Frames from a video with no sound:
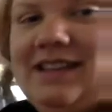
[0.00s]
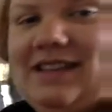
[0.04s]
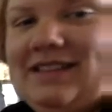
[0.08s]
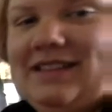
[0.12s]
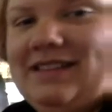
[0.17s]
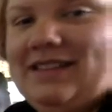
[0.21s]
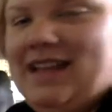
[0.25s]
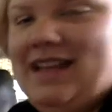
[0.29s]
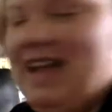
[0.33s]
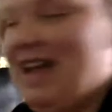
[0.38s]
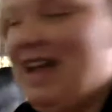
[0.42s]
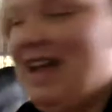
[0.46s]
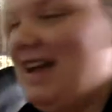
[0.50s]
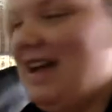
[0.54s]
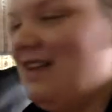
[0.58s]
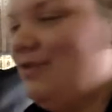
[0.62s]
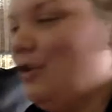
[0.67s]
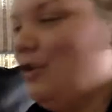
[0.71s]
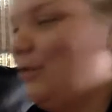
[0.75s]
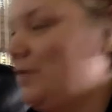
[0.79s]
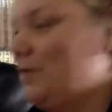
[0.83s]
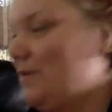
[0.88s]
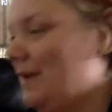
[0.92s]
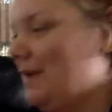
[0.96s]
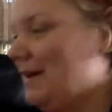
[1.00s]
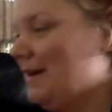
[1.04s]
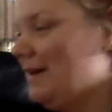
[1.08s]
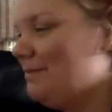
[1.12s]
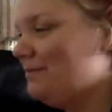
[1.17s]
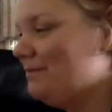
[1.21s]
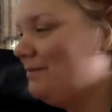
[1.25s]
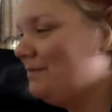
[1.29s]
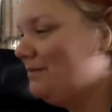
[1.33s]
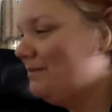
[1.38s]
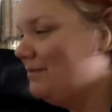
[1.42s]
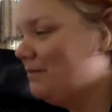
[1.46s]
Now, open them up.
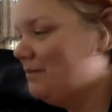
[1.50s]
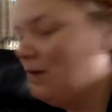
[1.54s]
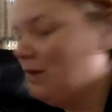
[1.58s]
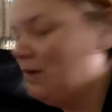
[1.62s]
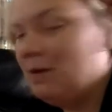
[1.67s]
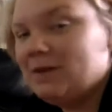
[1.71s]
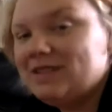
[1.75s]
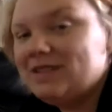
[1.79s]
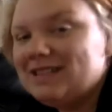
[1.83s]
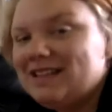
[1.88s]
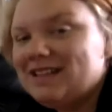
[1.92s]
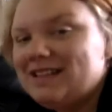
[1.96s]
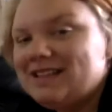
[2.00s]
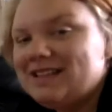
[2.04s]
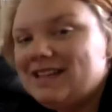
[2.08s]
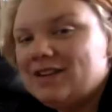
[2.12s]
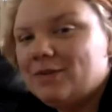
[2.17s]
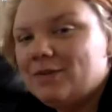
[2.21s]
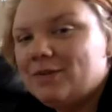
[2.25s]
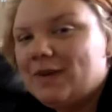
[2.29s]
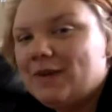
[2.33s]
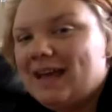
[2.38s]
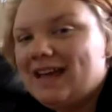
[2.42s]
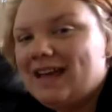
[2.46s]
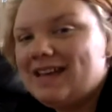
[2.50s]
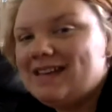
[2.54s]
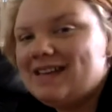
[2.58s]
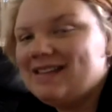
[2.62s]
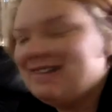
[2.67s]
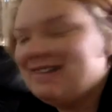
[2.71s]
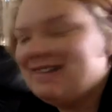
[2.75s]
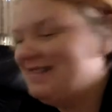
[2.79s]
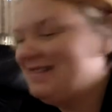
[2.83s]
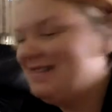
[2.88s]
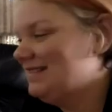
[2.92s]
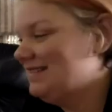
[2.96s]
What one did I take away?
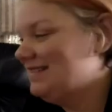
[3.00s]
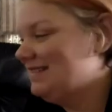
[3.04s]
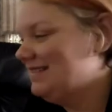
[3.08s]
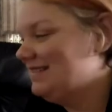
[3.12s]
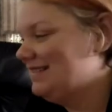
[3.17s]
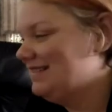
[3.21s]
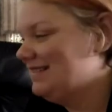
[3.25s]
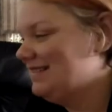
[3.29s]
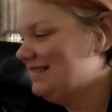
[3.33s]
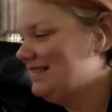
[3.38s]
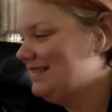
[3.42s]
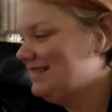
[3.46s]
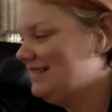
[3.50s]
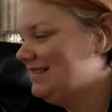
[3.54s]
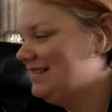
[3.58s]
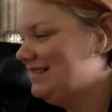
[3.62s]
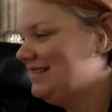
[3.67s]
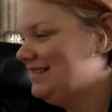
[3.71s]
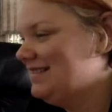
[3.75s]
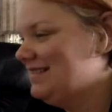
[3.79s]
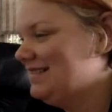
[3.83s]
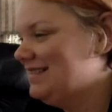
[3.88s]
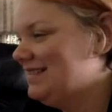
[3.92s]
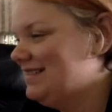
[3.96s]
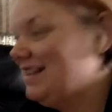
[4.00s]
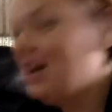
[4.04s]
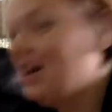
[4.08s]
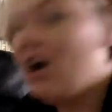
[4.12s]
C.